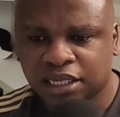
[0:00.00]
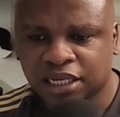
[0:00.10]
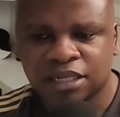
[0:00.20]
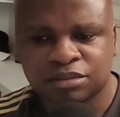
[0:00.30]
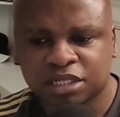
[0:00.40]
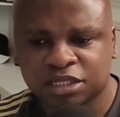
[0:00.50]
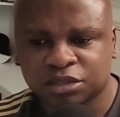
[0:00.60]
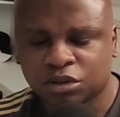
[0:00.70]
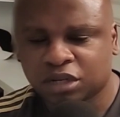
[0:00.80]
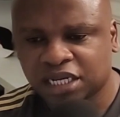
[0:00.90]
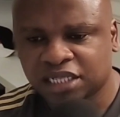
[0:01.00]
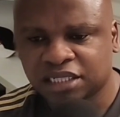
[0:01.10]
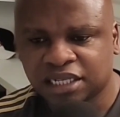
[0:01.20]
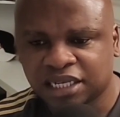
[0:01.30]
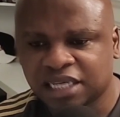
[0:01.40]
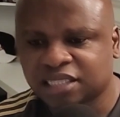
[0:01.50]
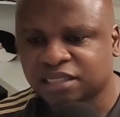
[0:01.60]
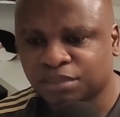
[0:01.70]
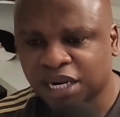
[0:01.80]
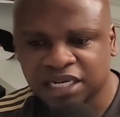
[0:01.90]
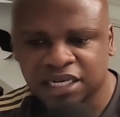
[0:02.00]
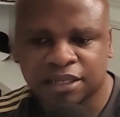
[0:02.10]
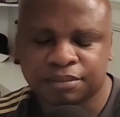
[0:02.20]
Clubs like Scotland gets the platinum.